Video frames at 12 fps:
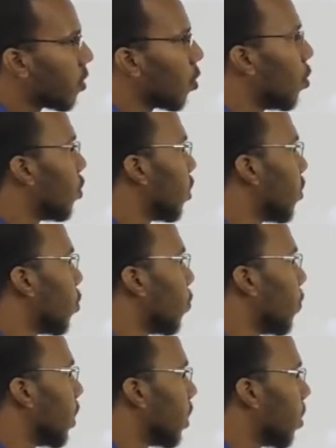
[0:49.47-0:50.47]
solutions to
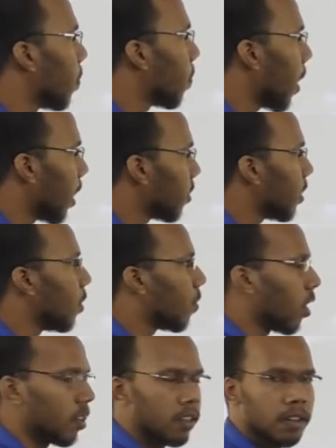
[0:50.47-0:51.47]
feed the plants in
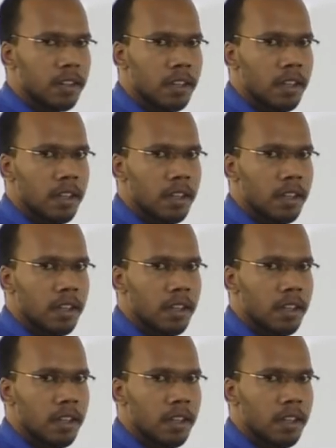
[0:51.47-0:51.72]
water.